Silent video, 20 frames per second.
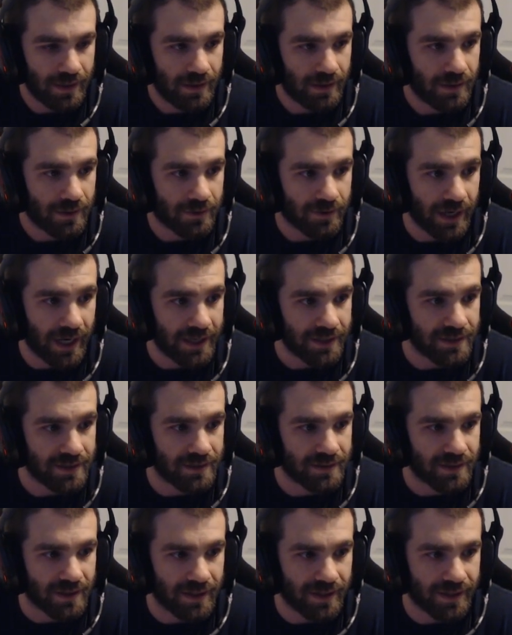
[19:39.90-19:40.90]

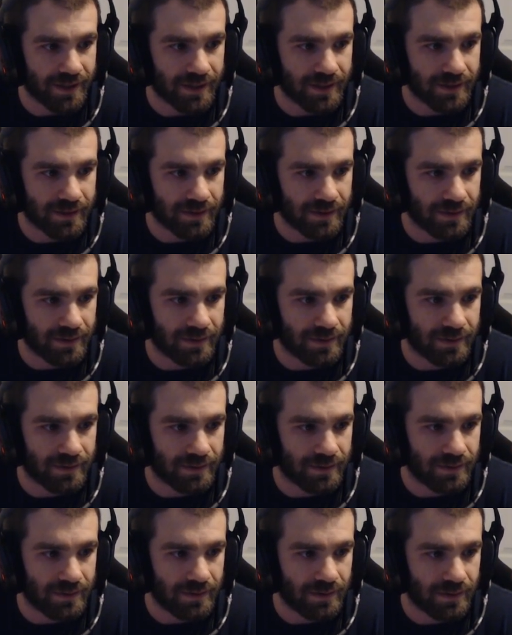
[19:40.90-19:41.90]
Granted, like
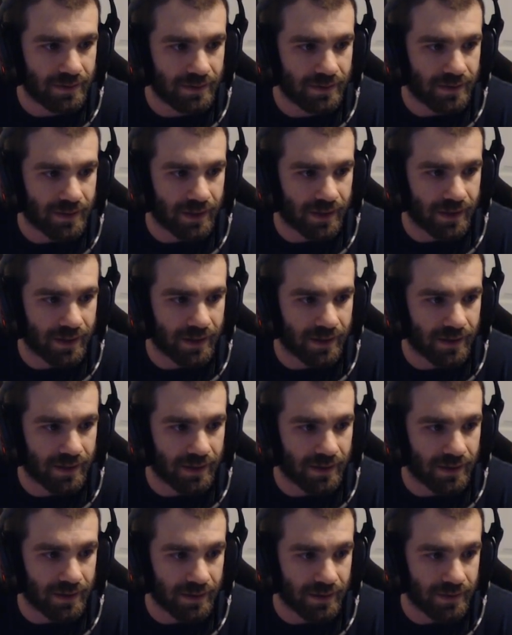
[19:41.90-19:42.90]

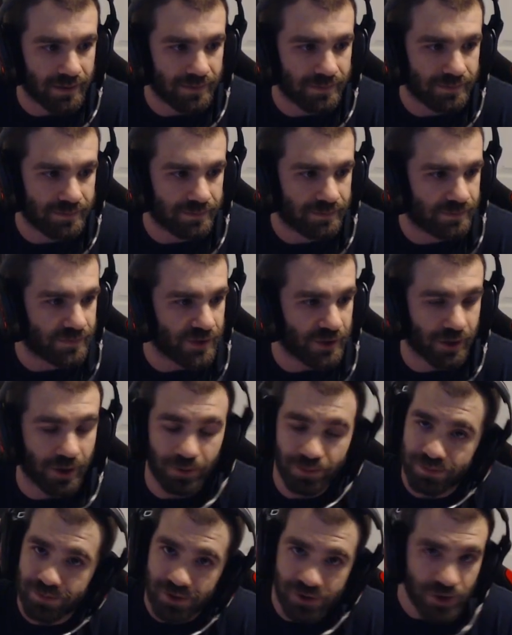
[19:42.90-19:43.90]
uh,
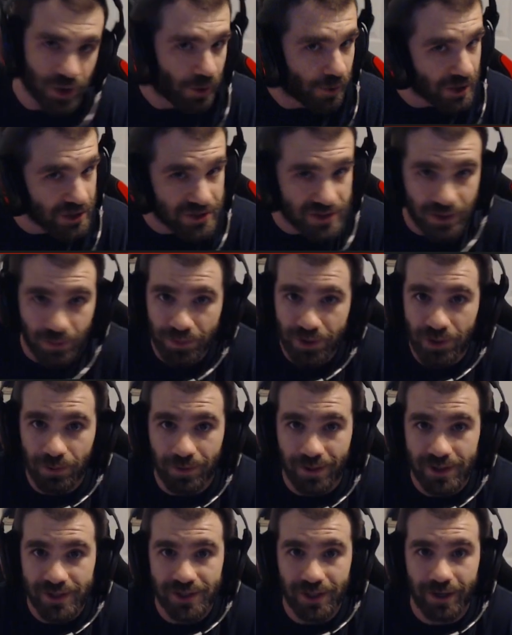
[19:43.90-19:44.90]
there's always somebody
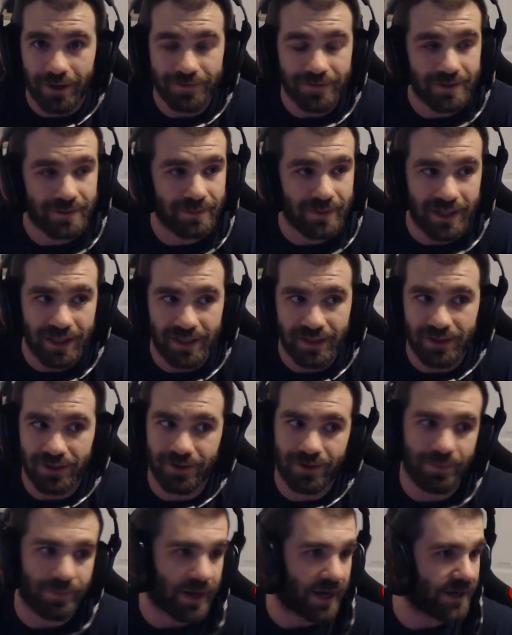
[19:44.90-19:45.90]
worse off than me.
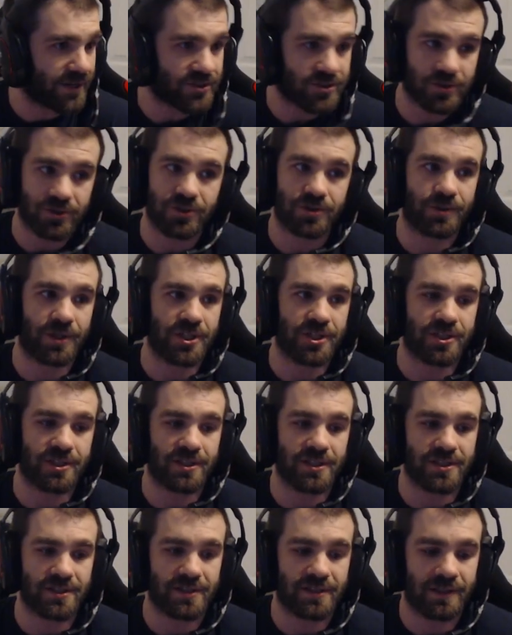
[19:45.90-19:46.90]
My situation
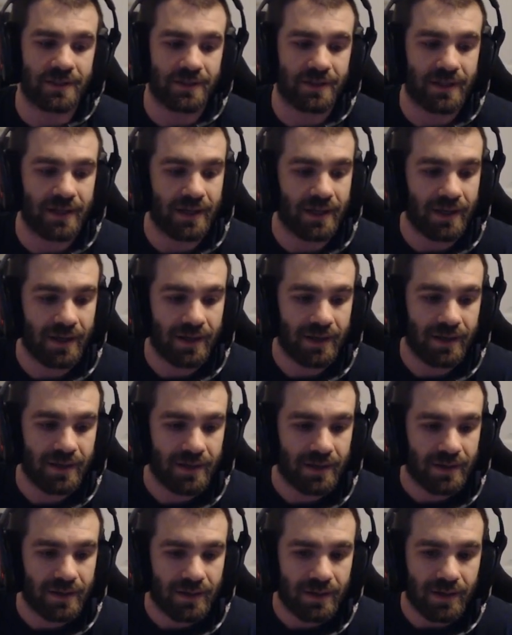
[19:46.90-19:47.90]
isn't.
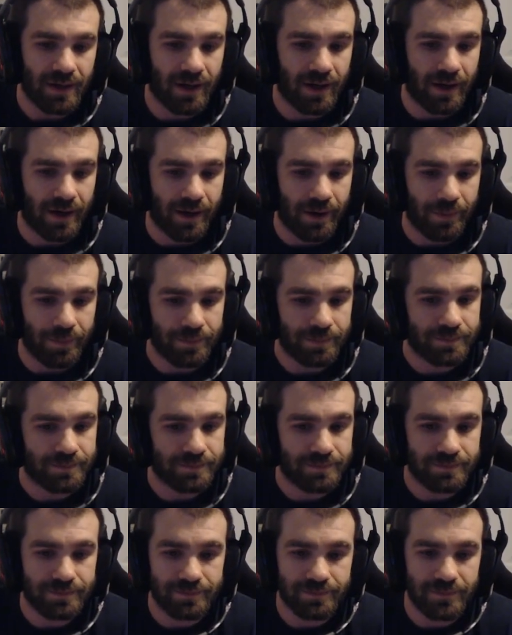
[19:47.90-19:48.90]
I
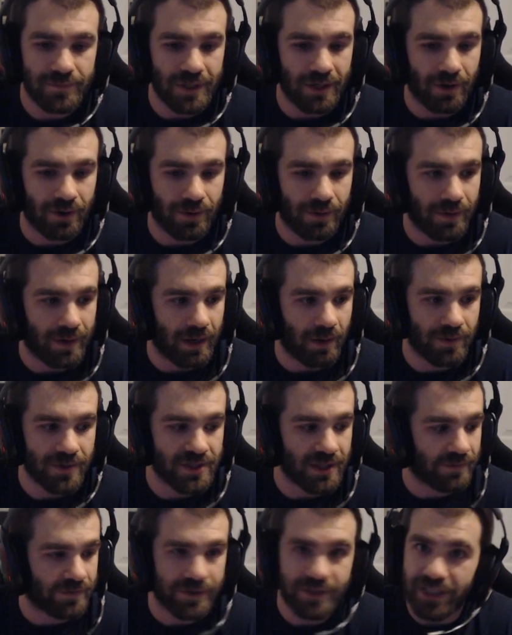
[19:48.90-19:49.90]
was
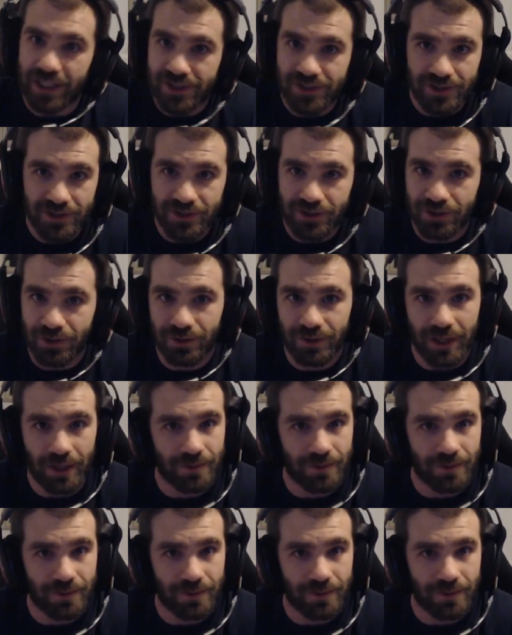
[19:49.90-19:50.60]
never destitute.